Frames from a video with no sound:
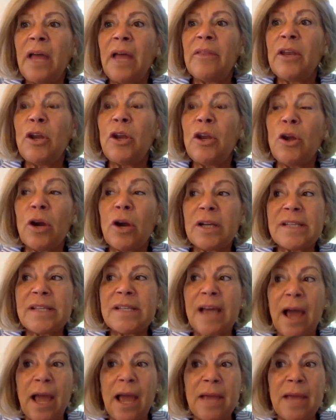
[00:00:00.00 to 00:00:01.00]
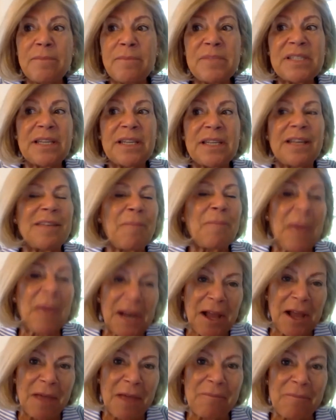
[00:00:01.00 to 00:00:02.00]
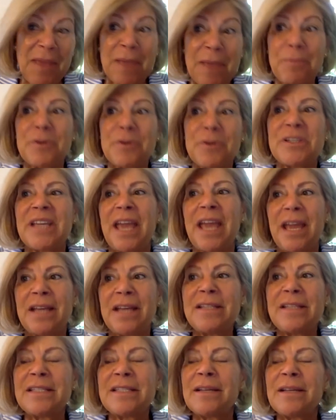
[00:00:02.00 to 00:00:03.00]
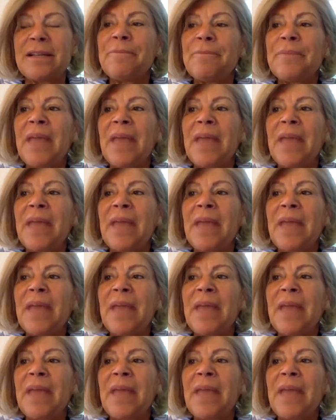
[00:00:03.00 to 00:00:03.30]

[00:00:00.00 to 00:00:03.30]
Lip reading: the New York Times in the Pentagon Papers case,